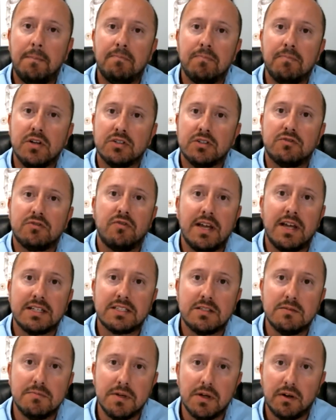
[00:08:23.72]
There's
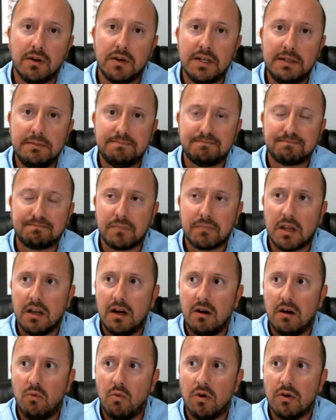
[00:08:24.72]
flexibility.
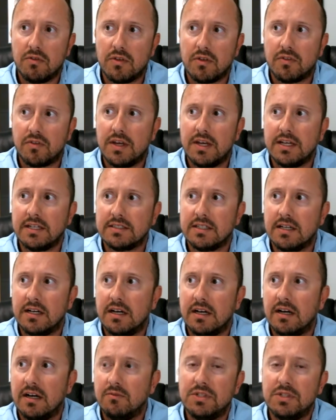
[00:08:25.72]
One of the things,
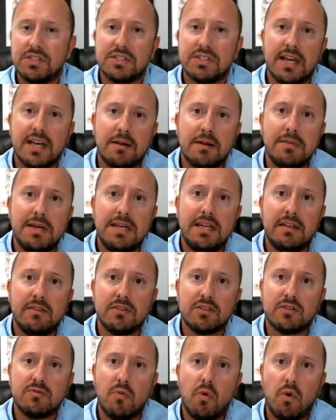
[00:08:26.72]
we just had a meeting
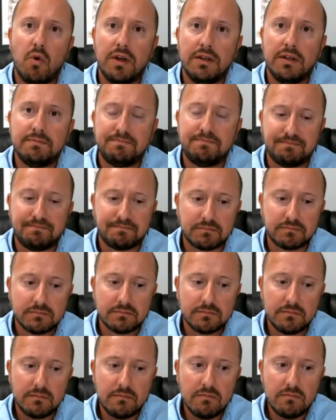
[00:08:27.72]
this morning,
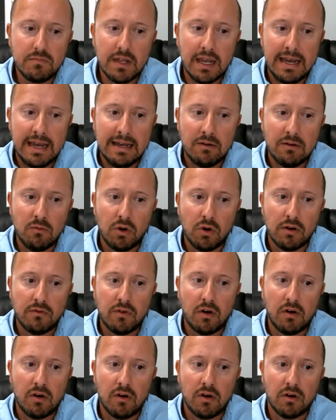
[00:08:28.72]
and one of
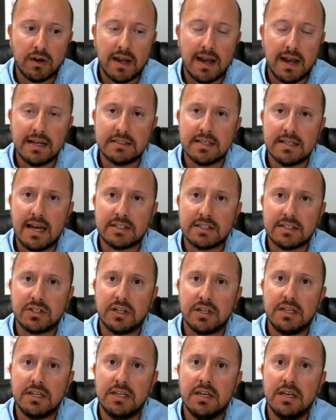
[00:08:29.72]
our guys
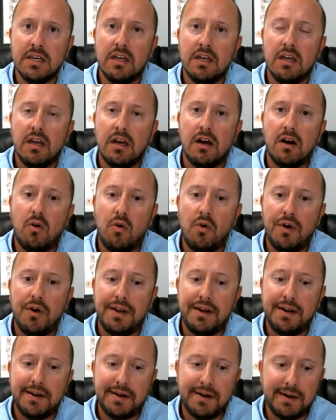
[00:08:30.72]
actually
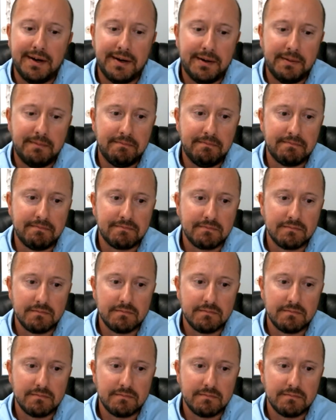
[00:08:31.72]
on